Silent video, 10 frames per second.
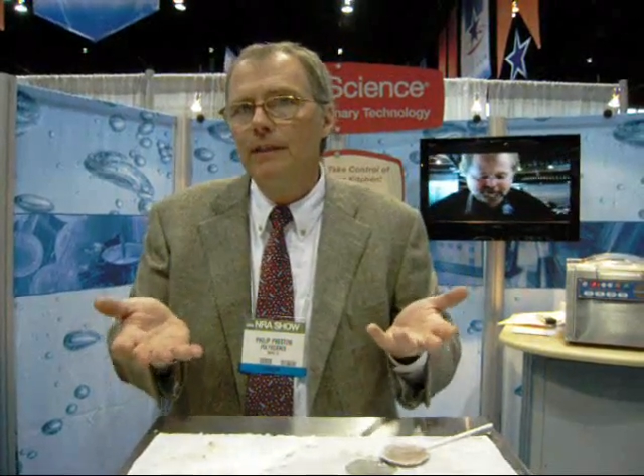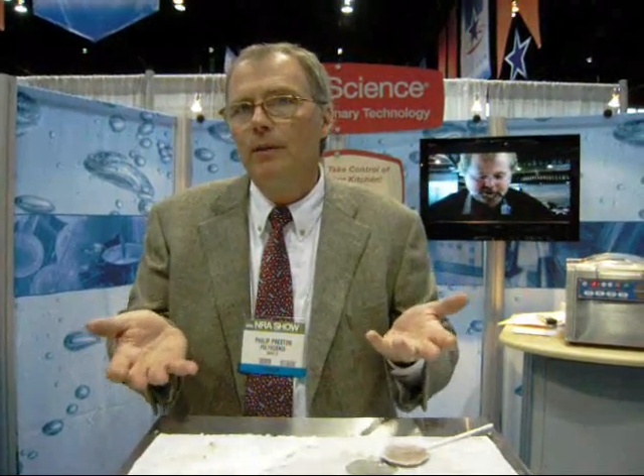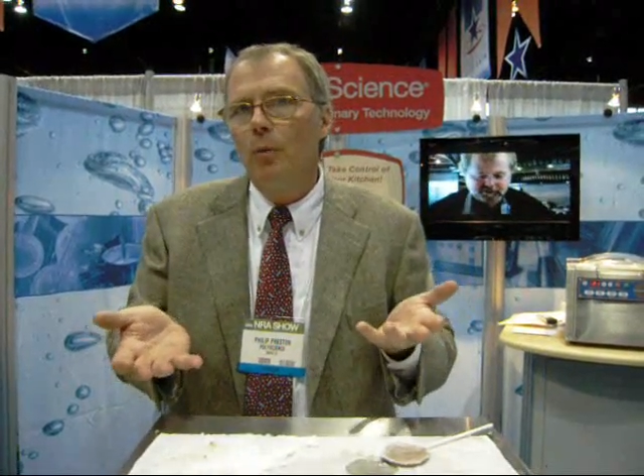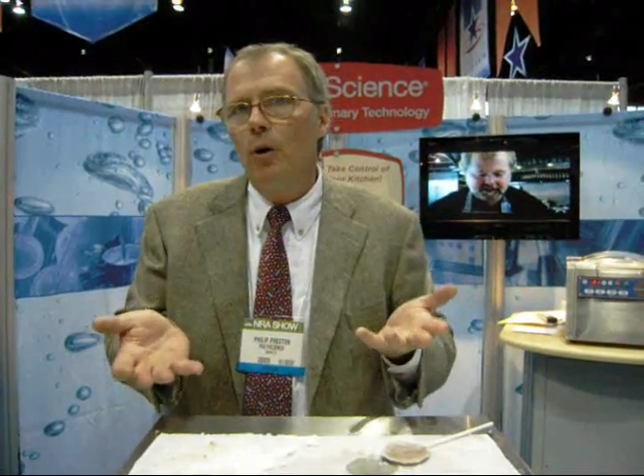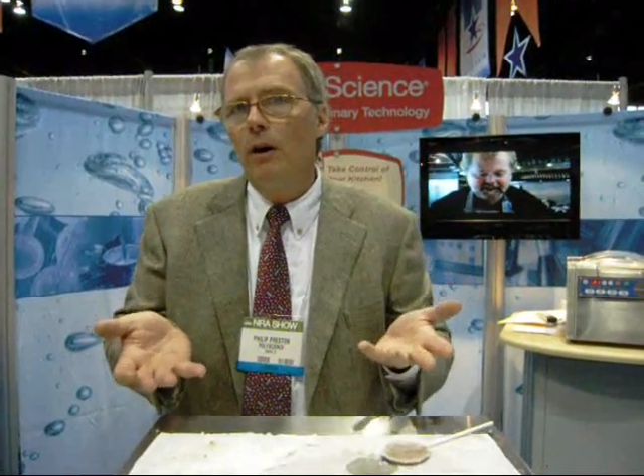the
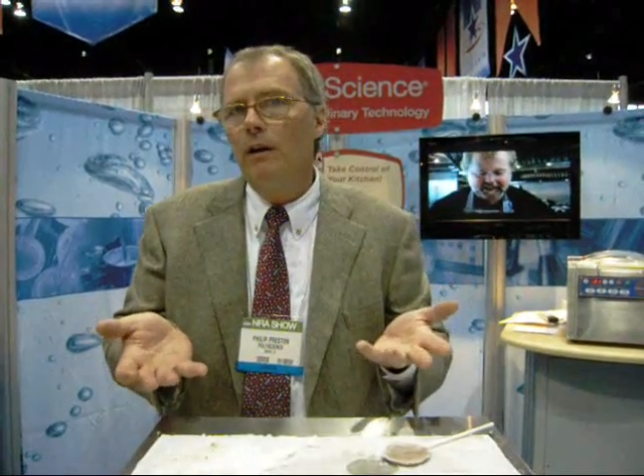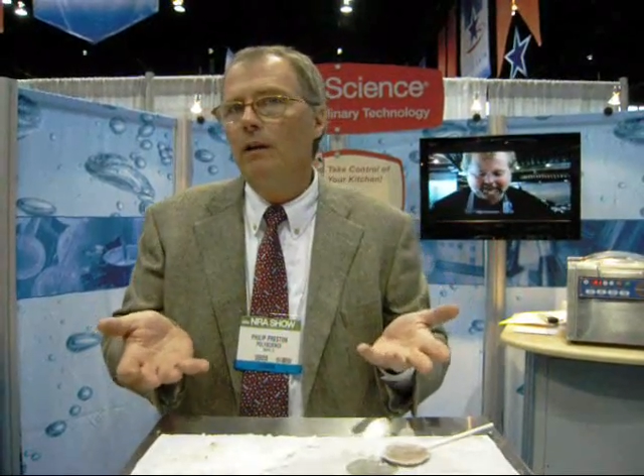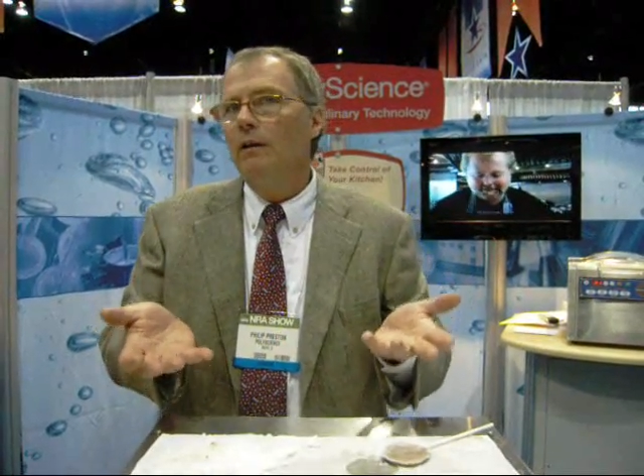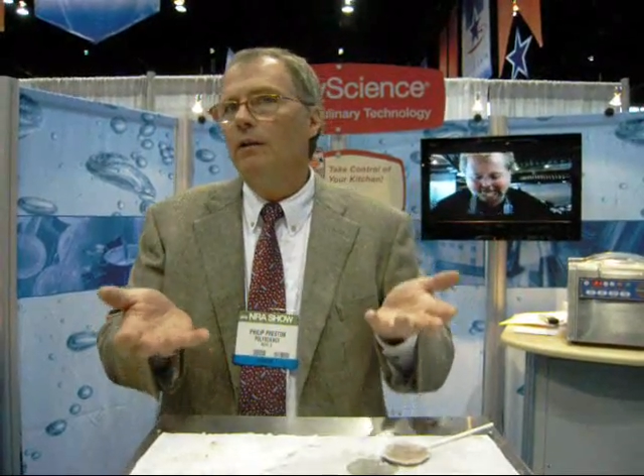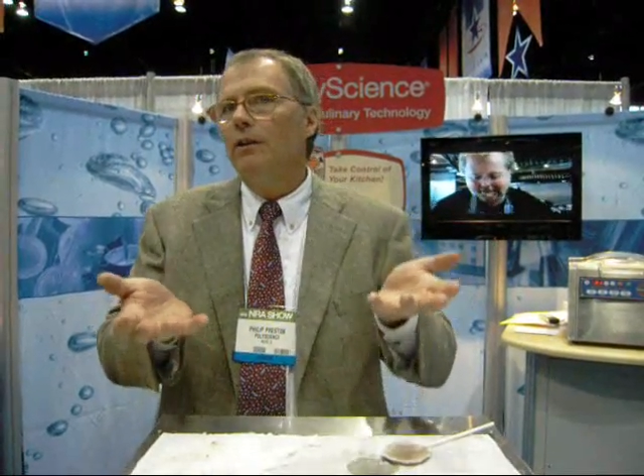water
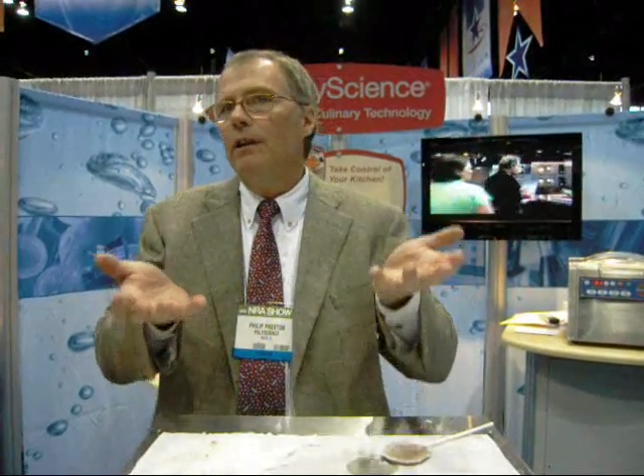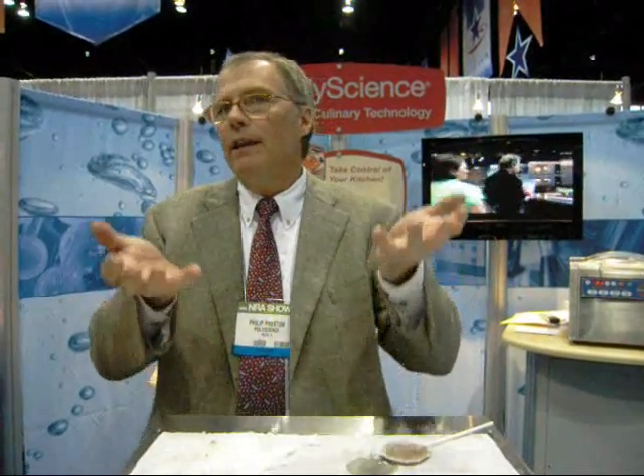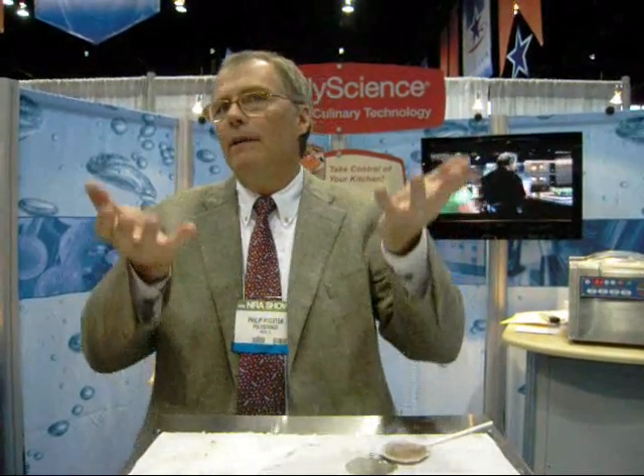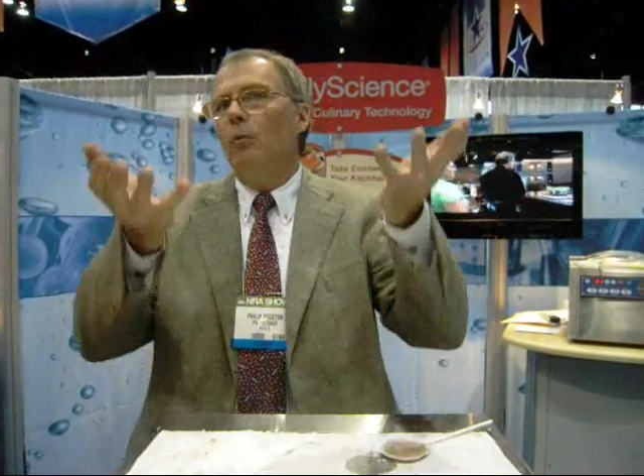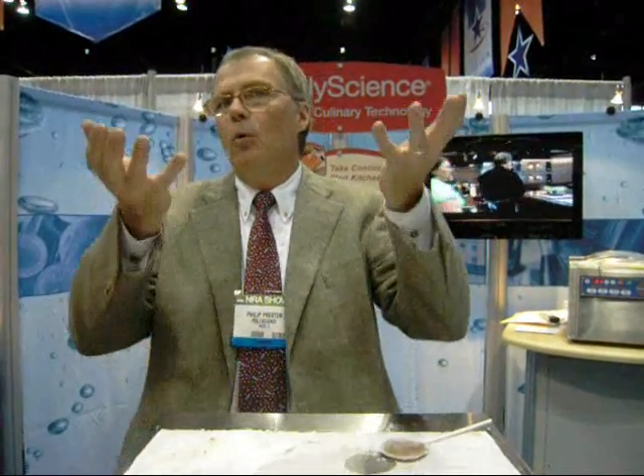in
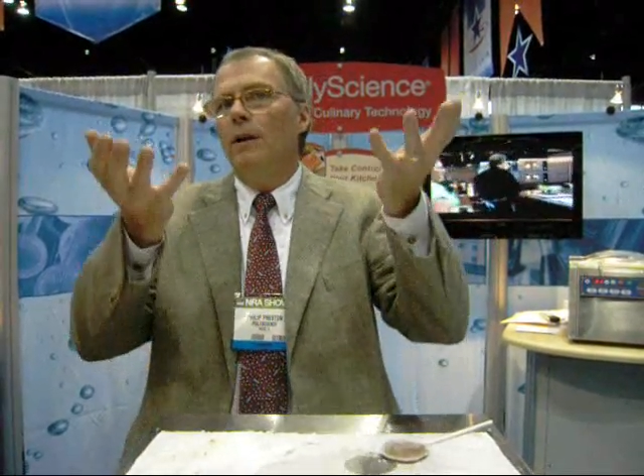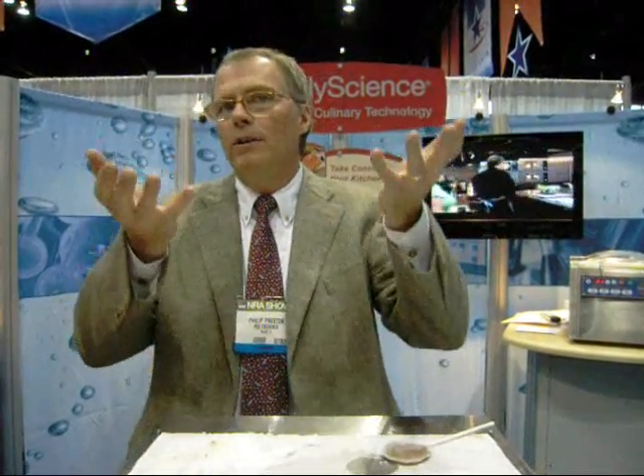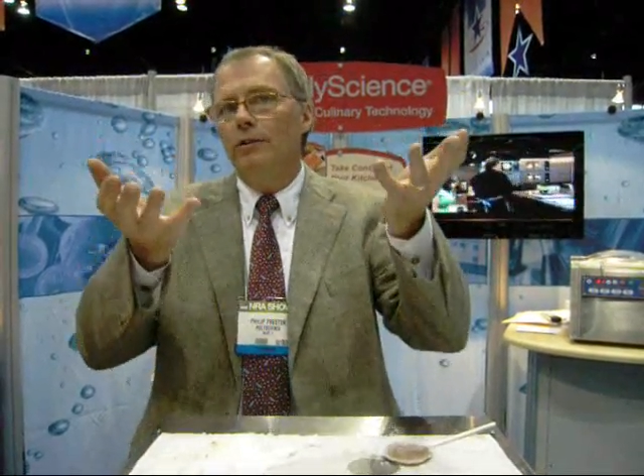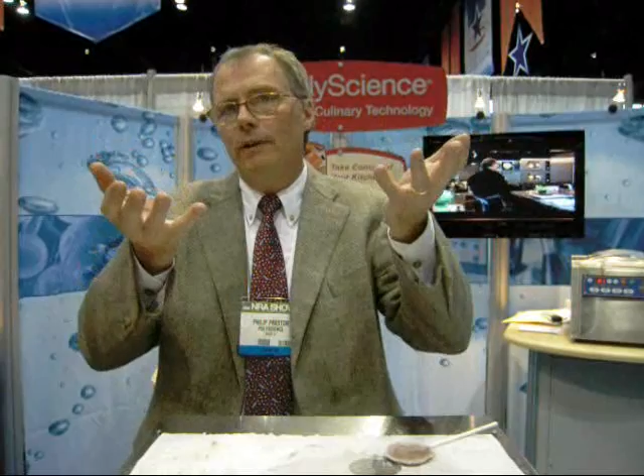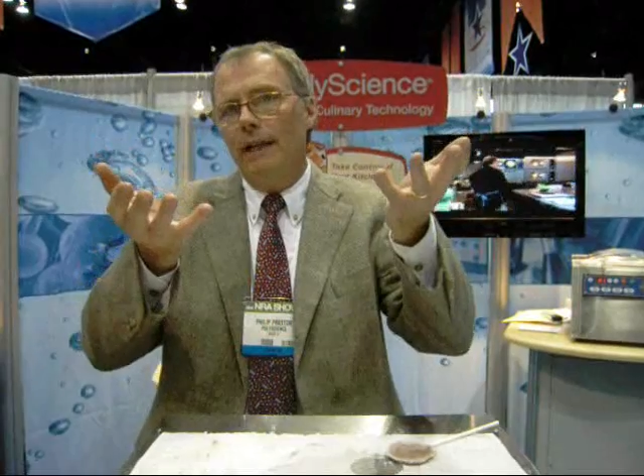one
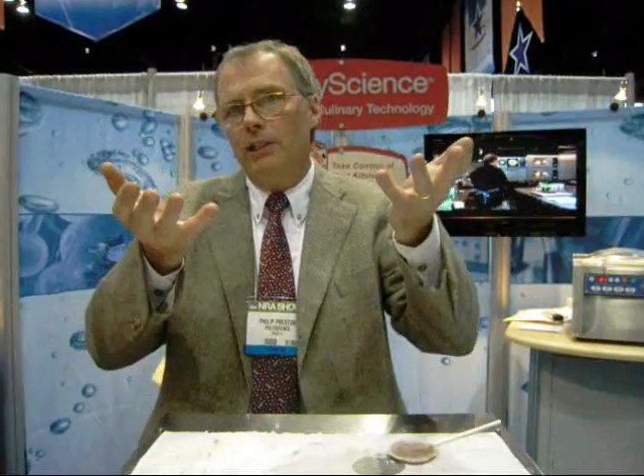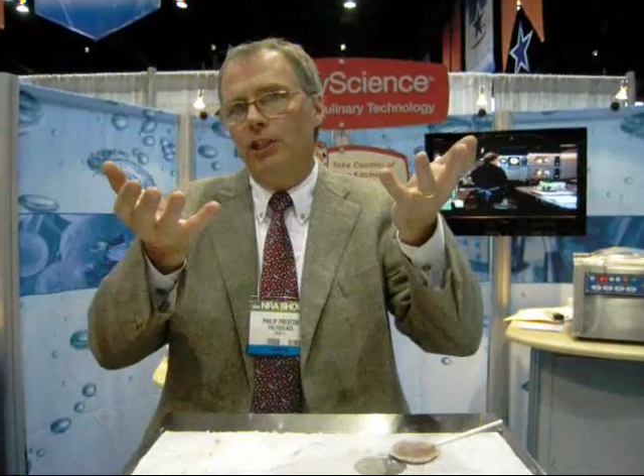direction.